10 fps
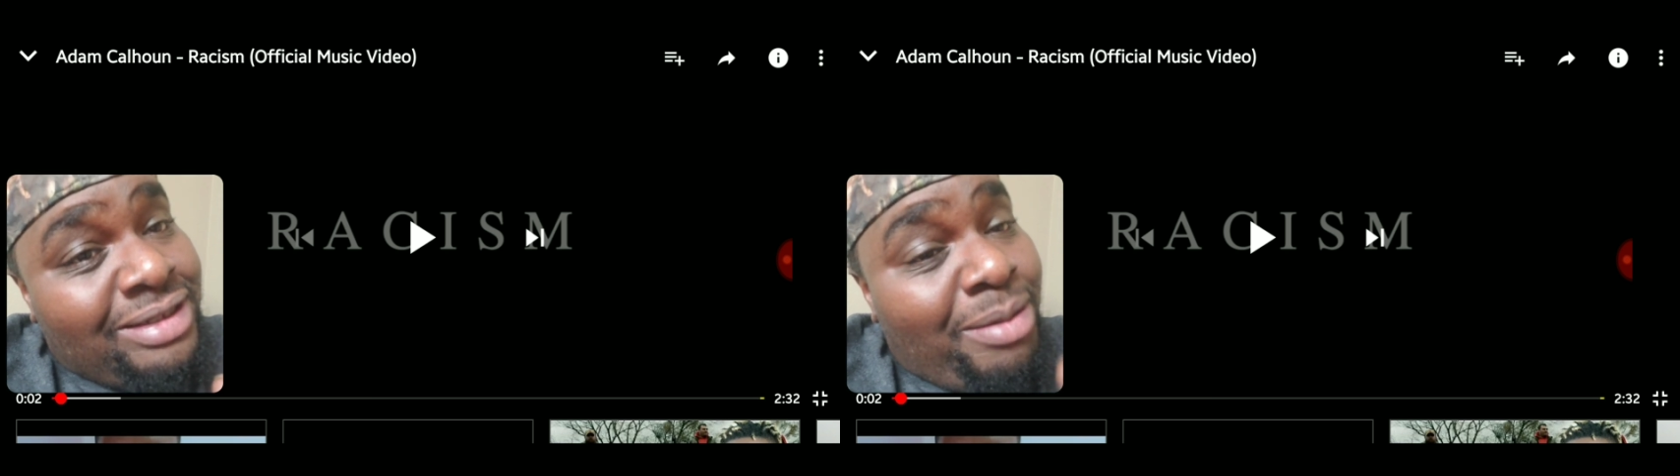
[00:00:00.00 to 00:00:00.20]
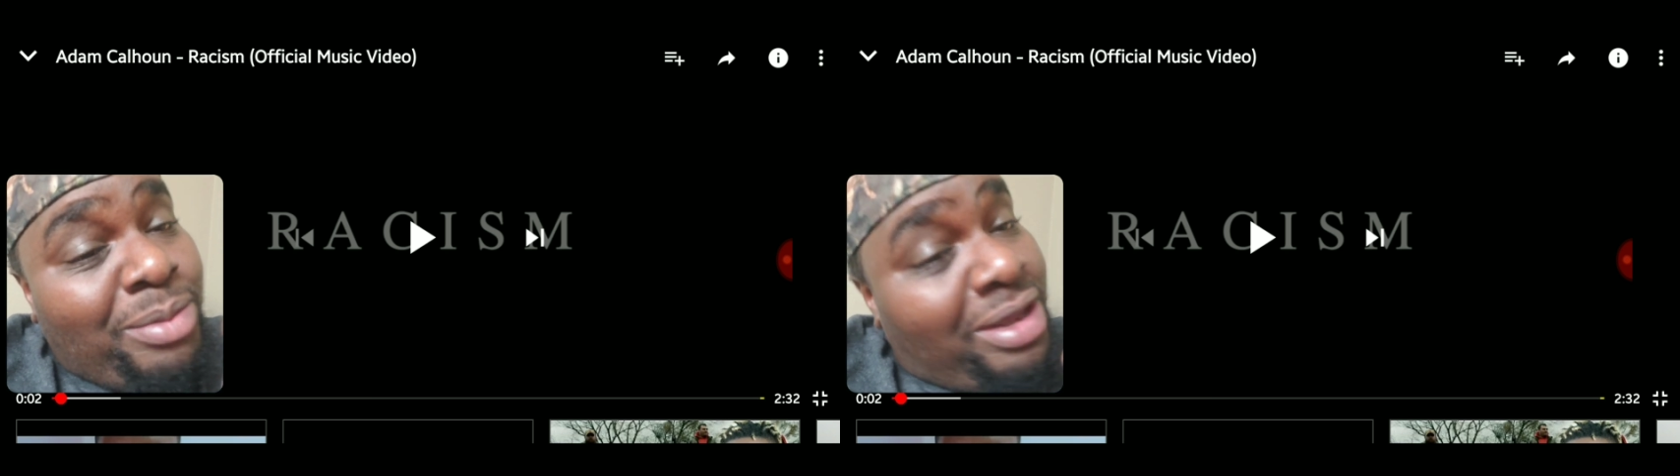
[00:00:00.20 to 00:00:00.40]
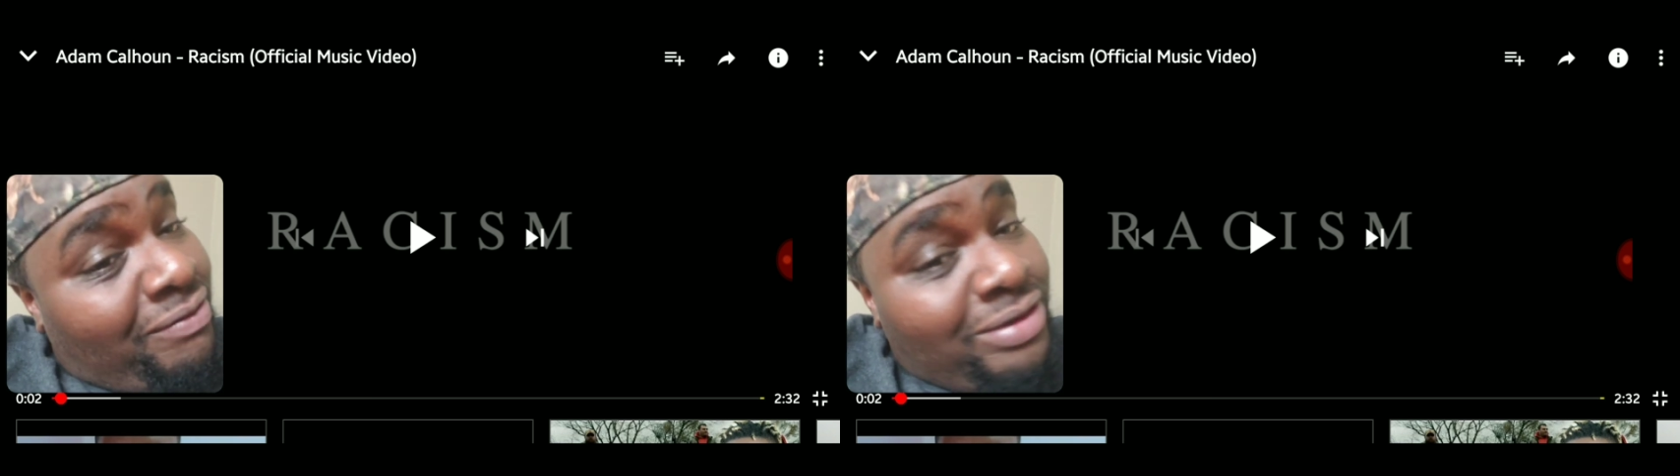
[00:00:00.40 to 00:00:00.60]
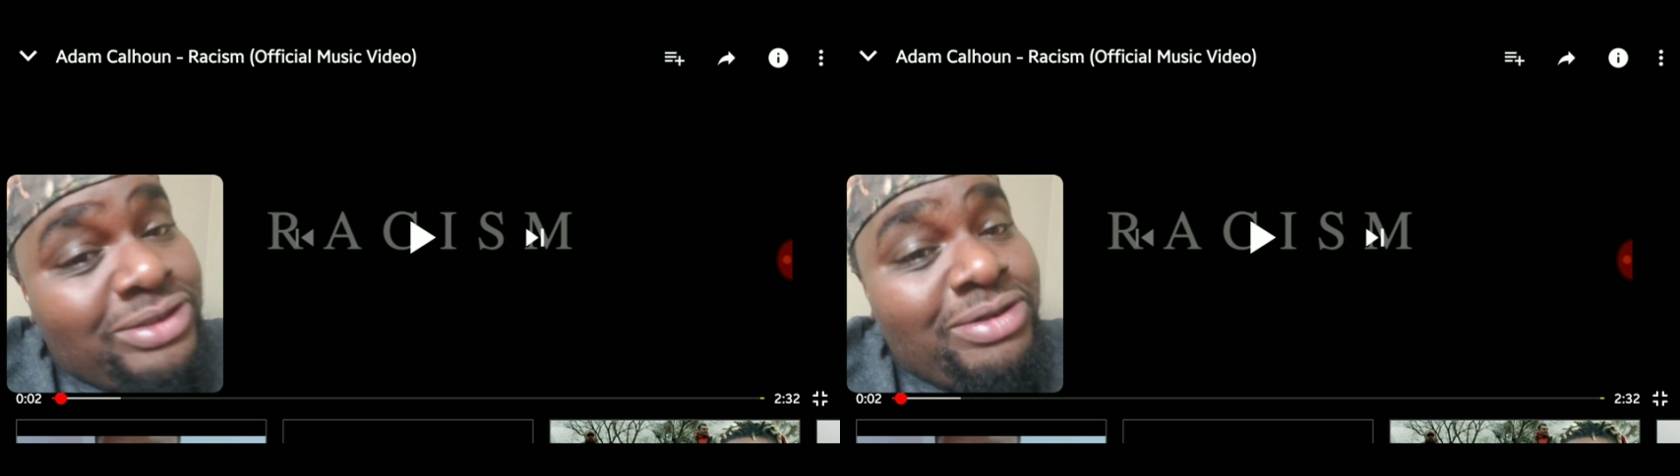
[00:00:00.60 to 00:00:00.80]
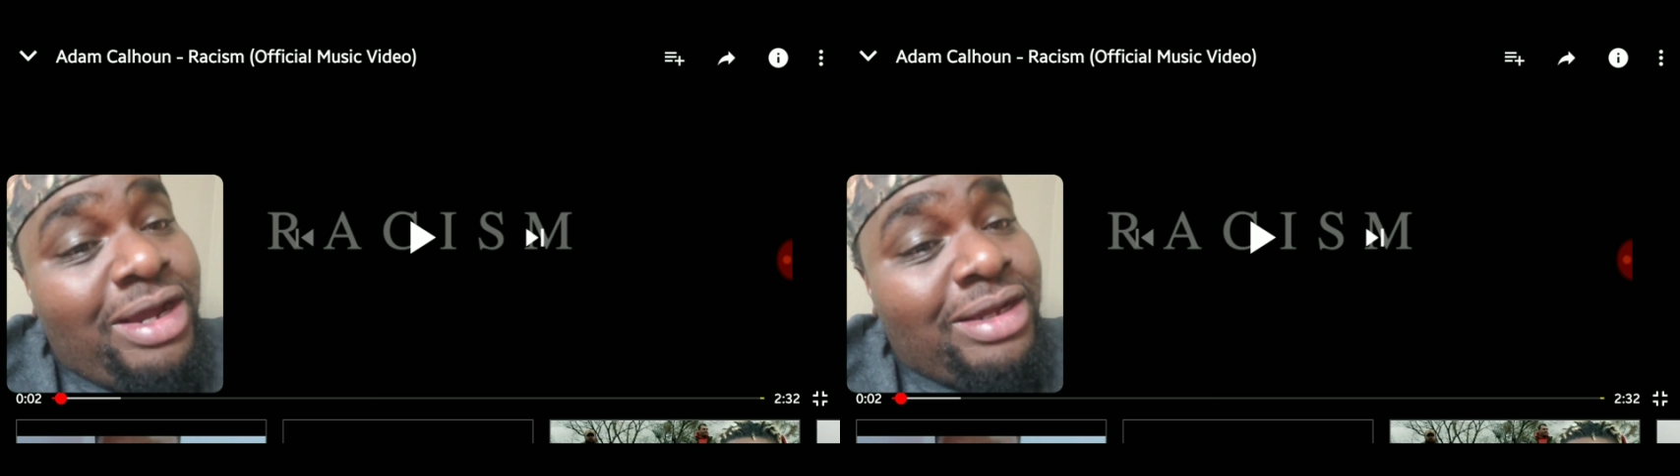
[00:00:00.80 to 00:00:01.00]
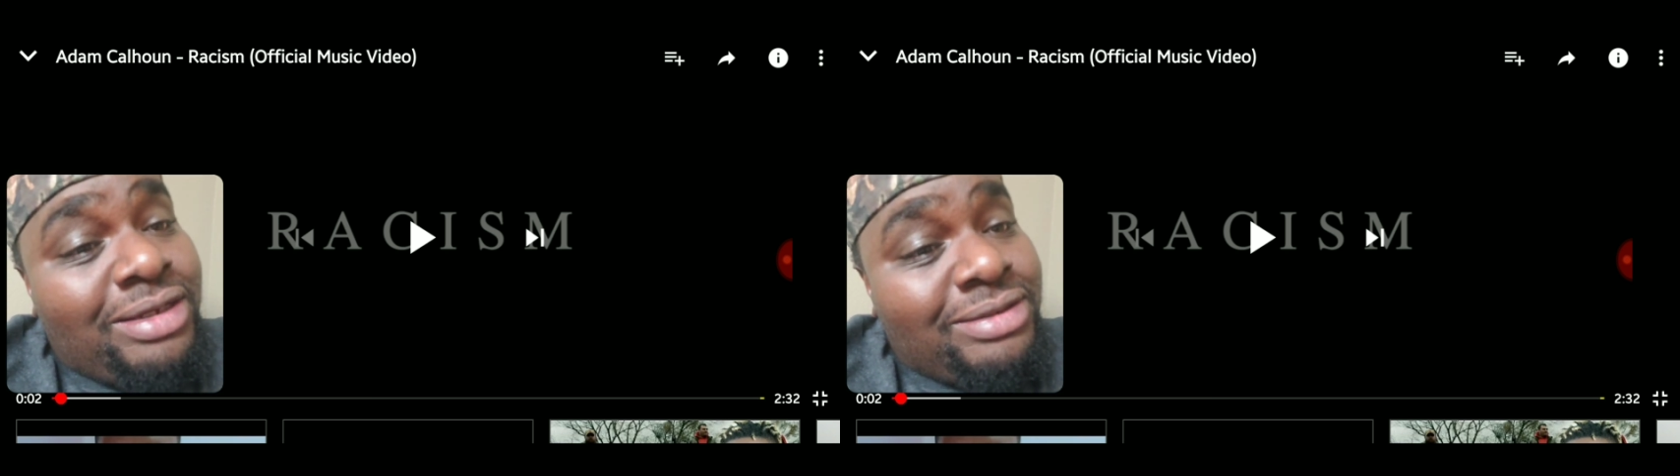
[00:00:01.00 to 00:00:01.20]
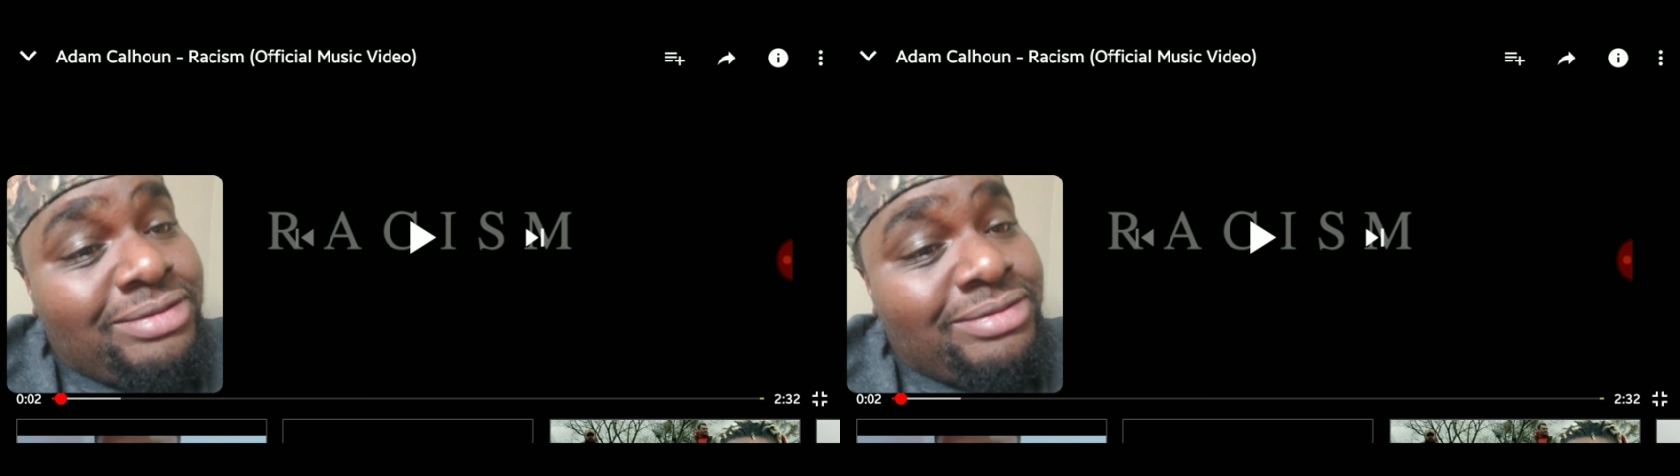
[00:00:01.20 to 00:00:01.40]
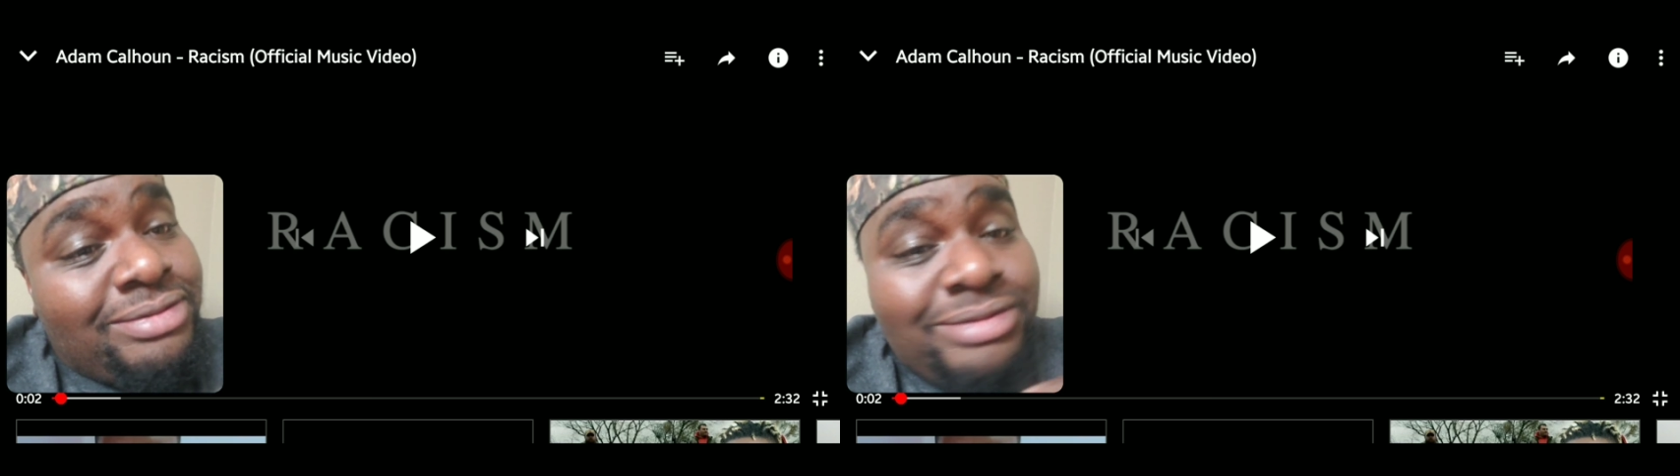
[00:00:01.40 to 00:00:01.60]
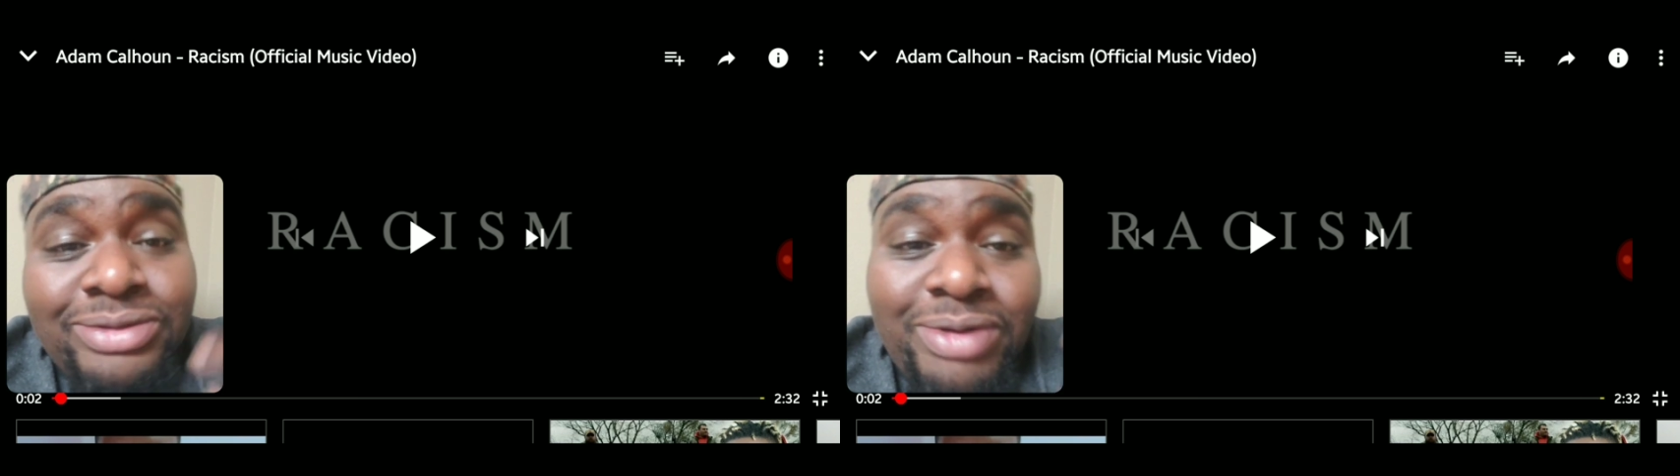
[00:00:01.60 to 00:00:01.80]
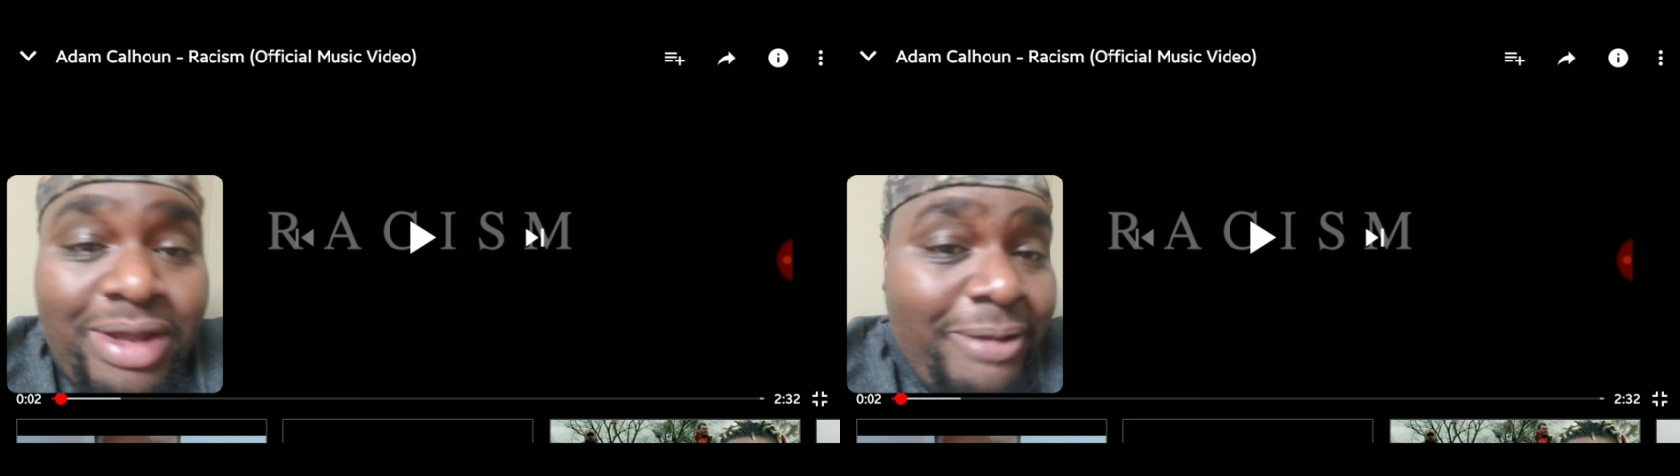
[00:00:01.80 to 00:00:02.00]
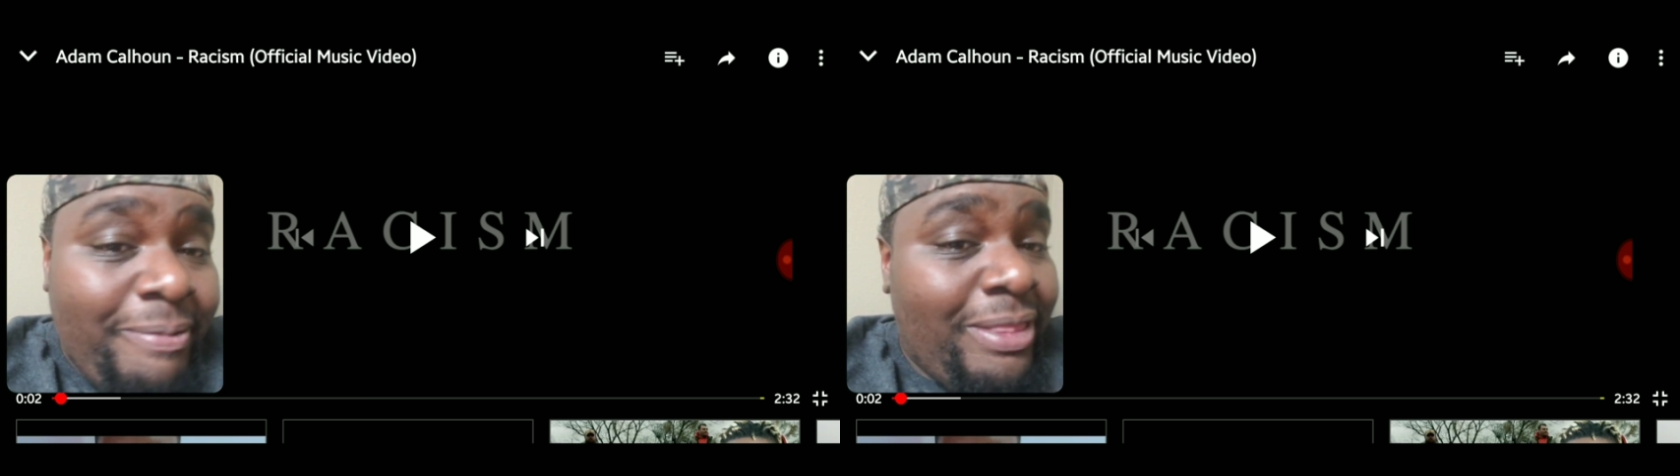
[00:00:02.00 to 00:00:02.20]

I'm going to give it a try. So, hey,